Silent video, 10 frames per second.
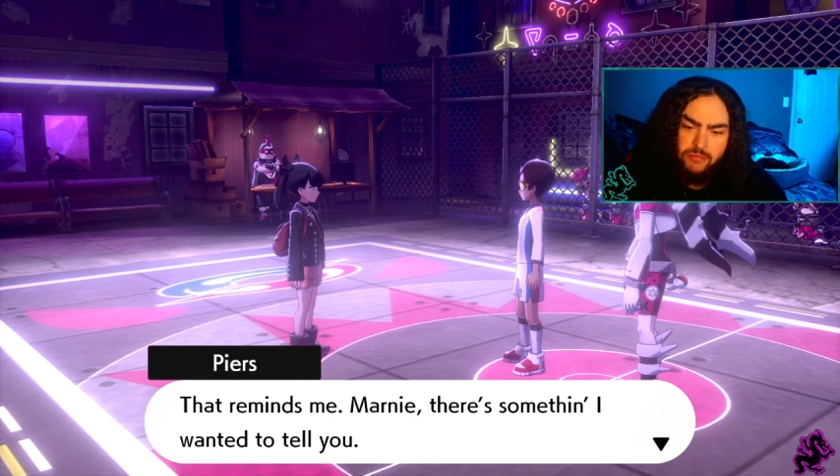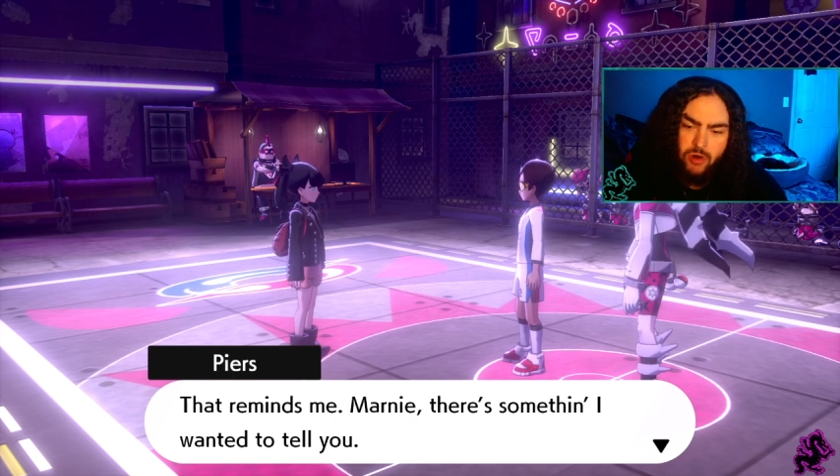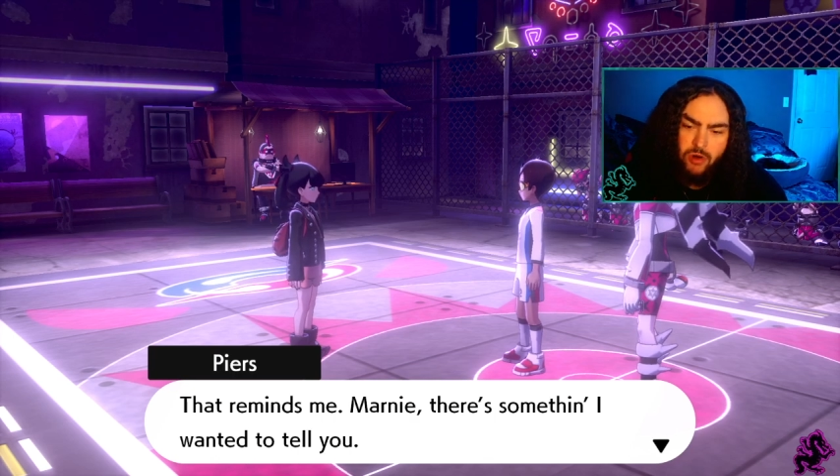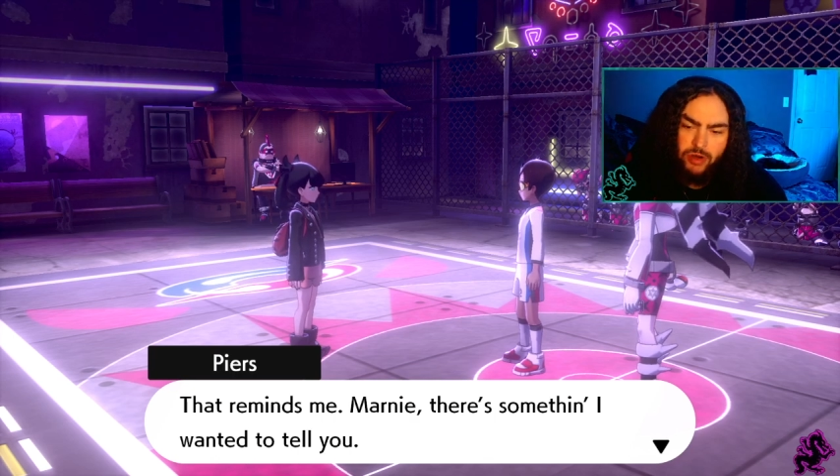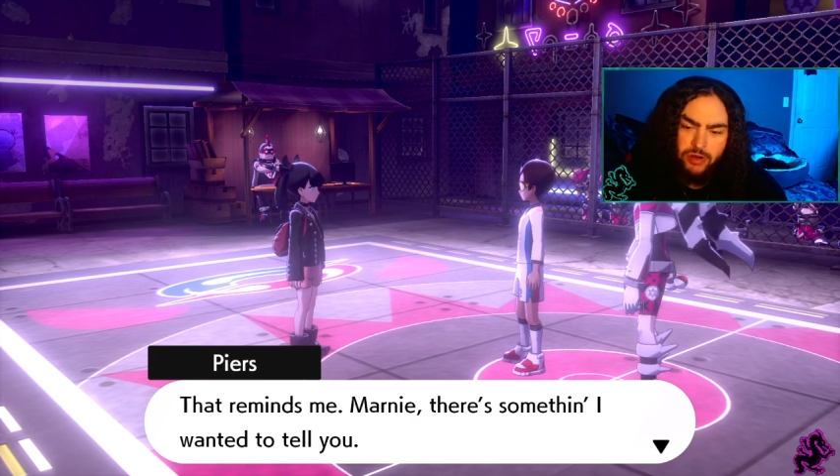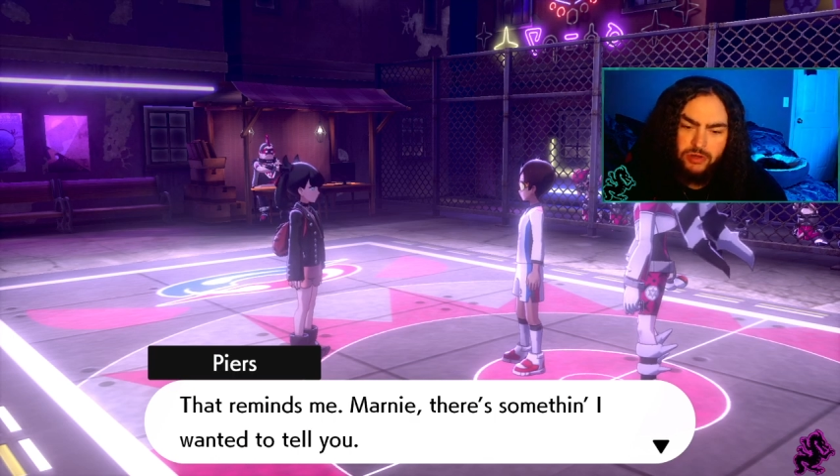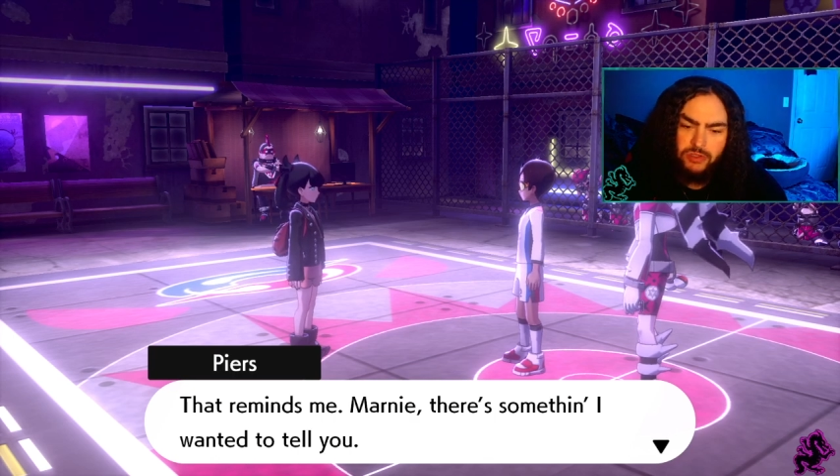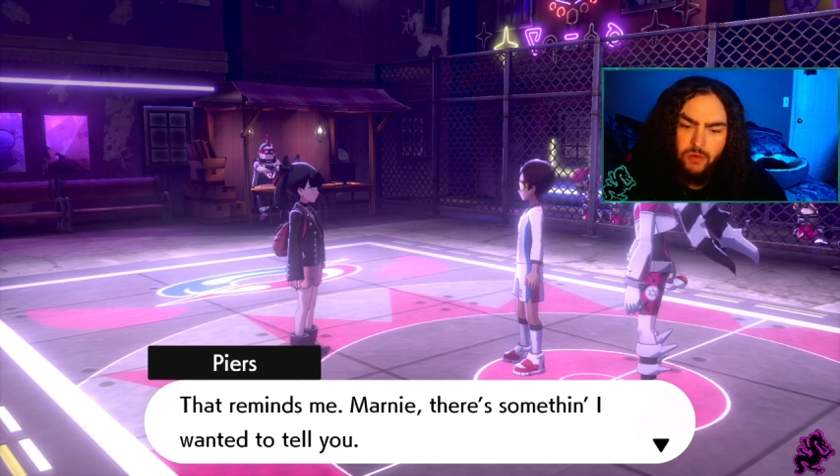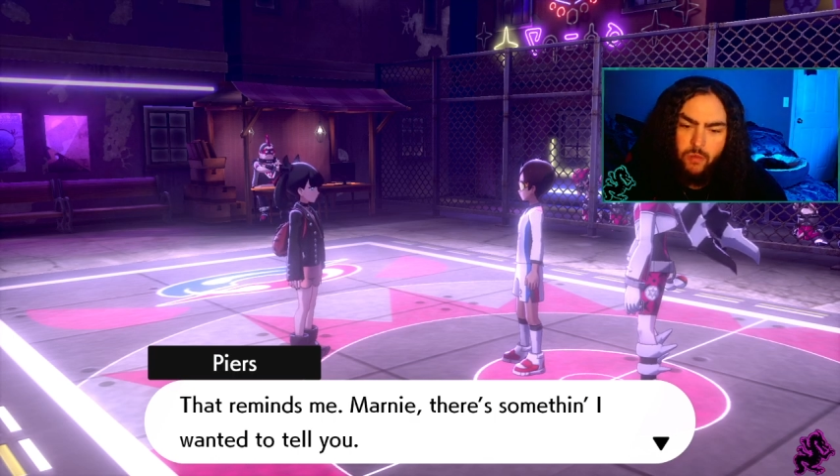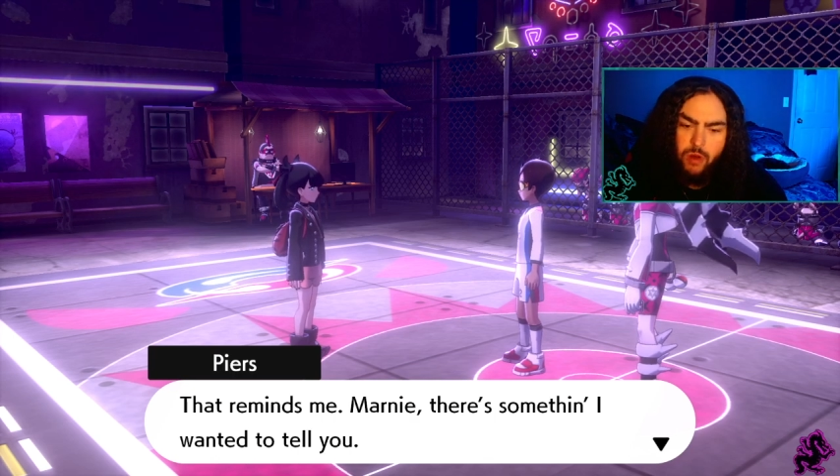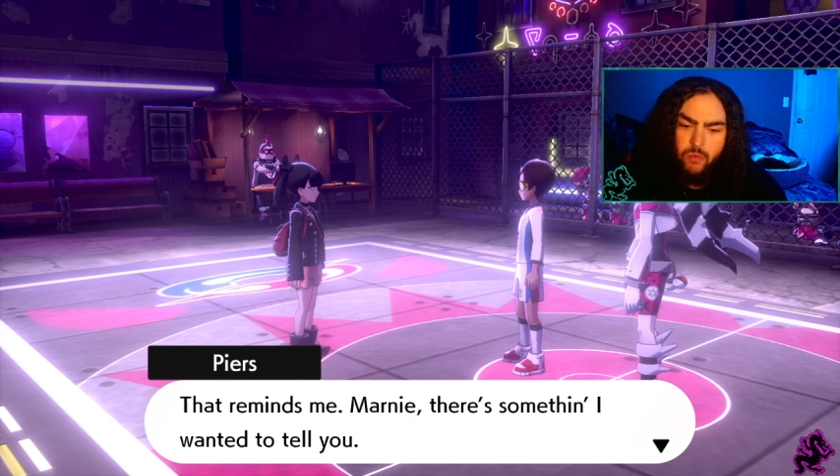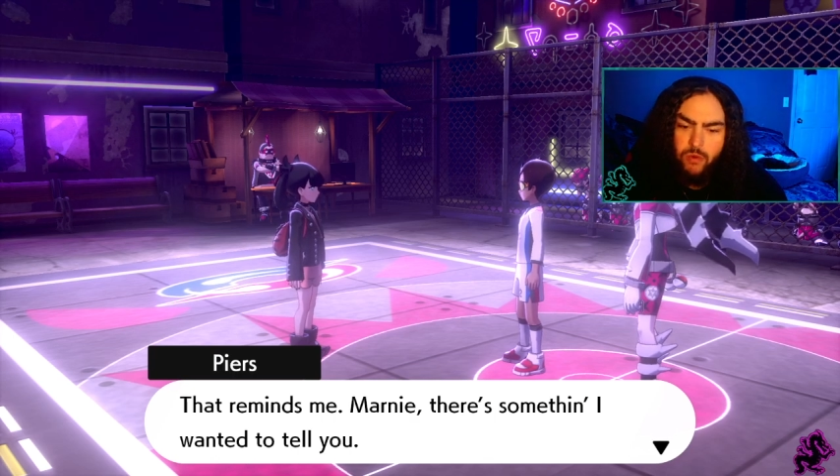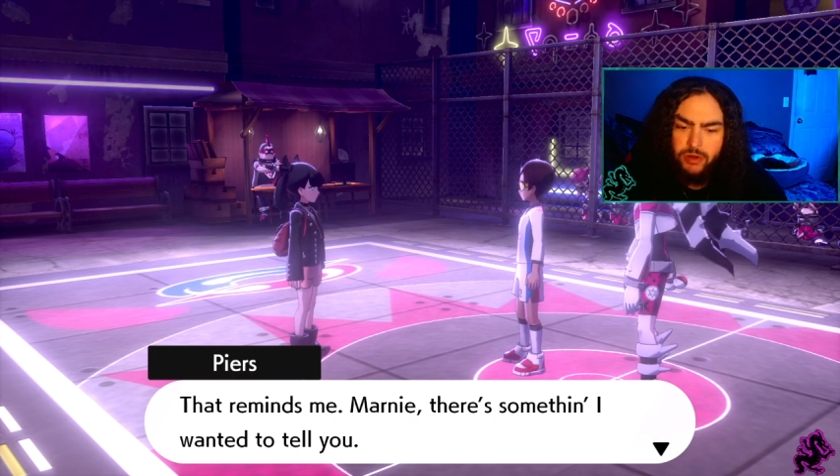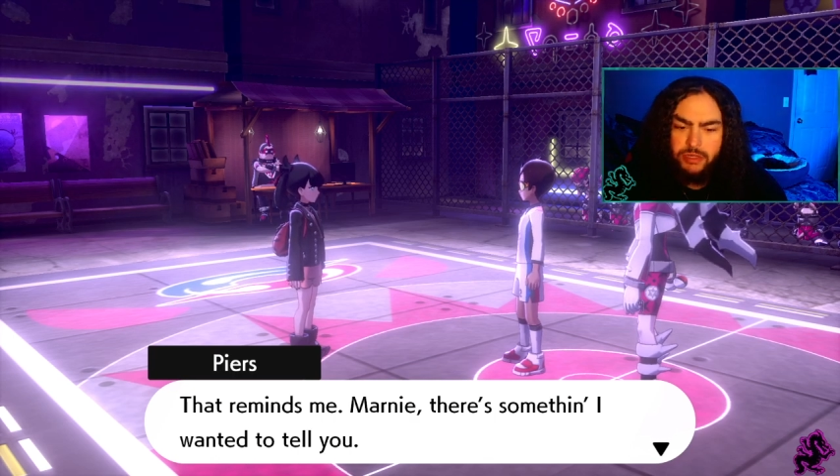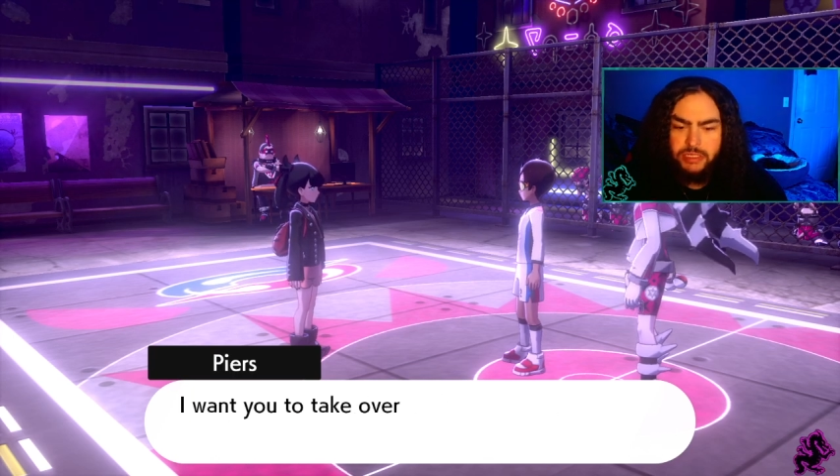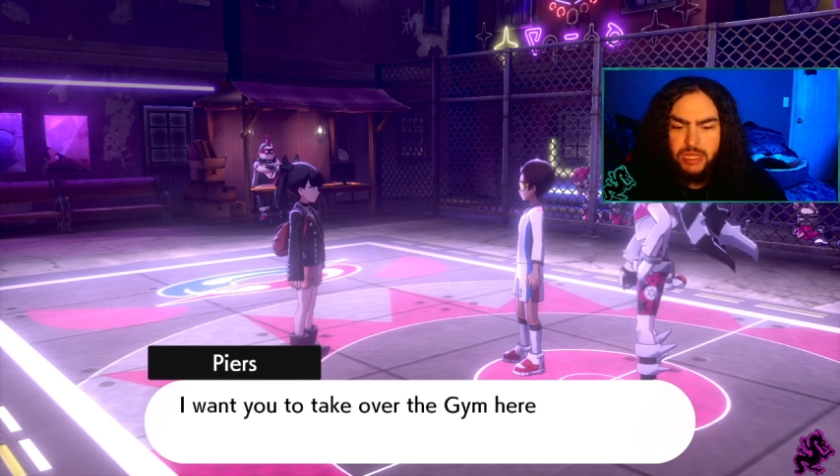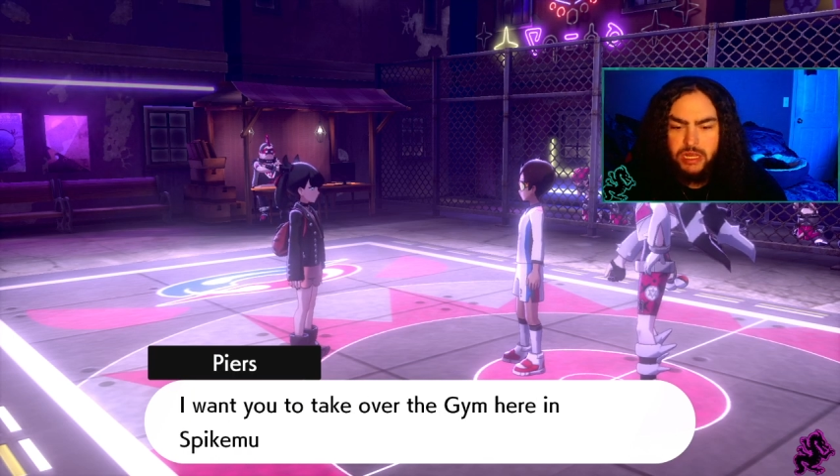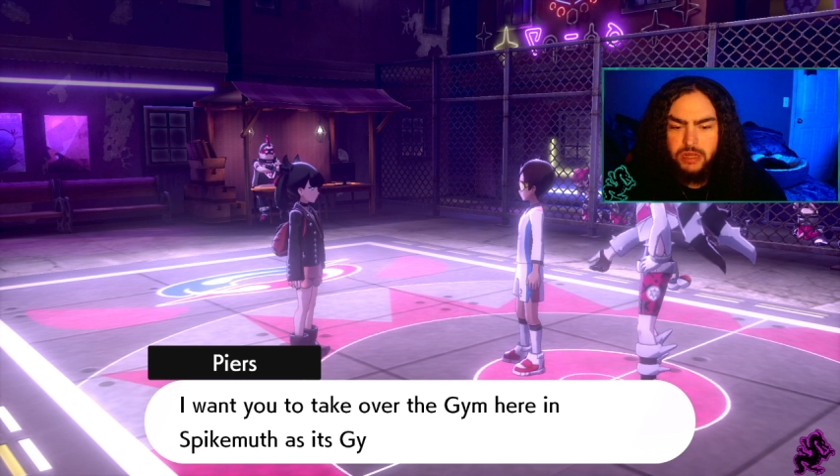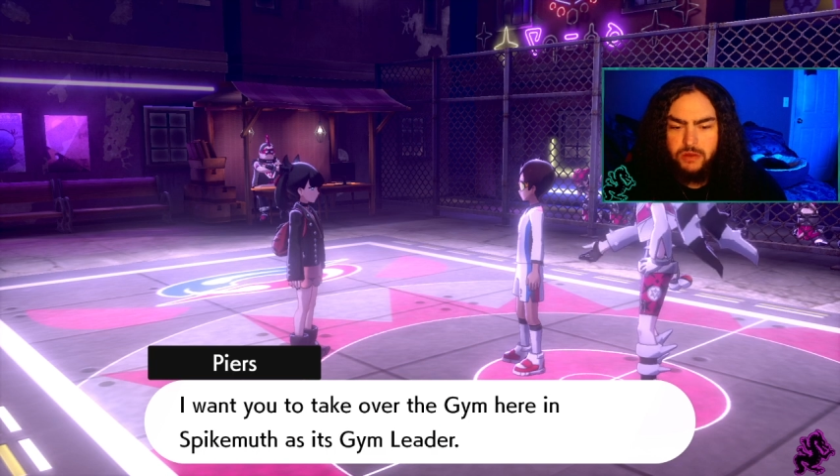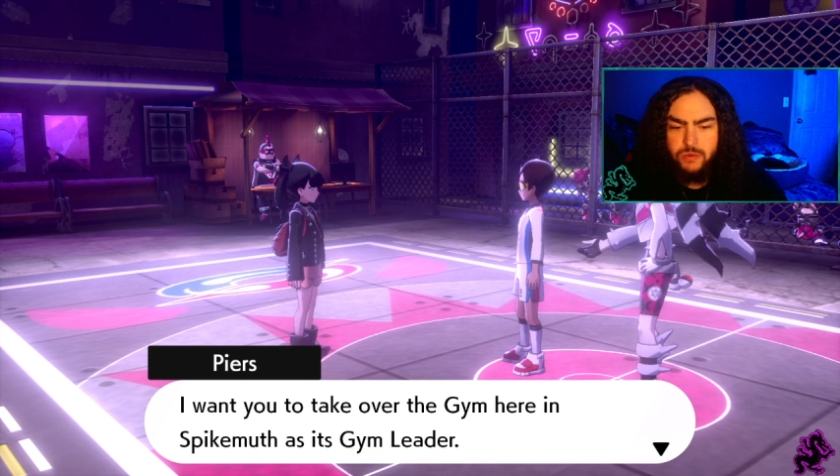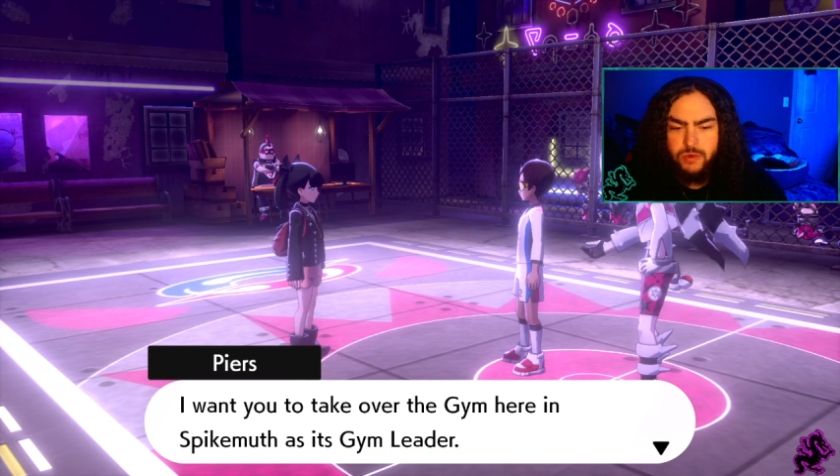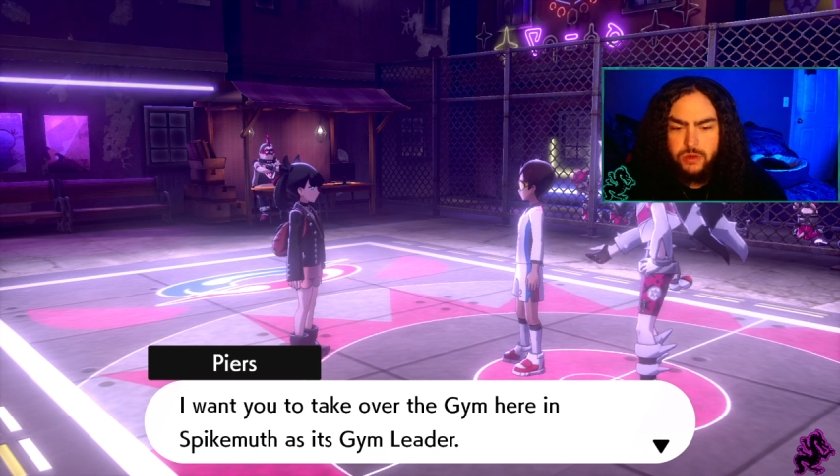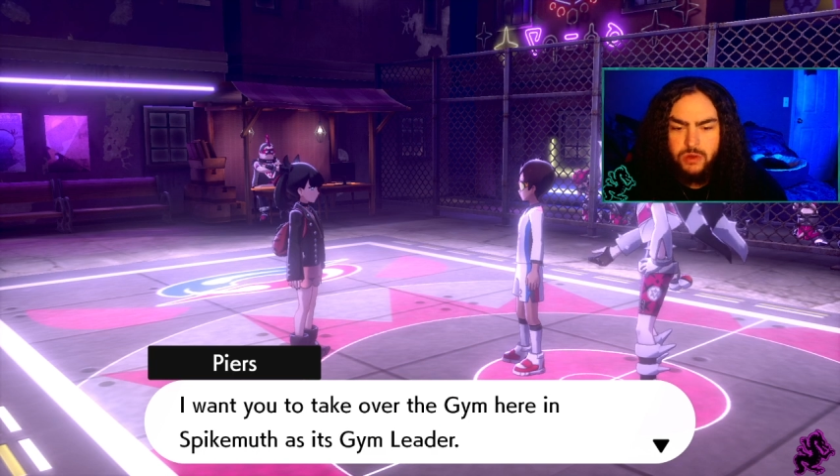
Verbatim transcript: Marnie, there's something I wanted to tell you.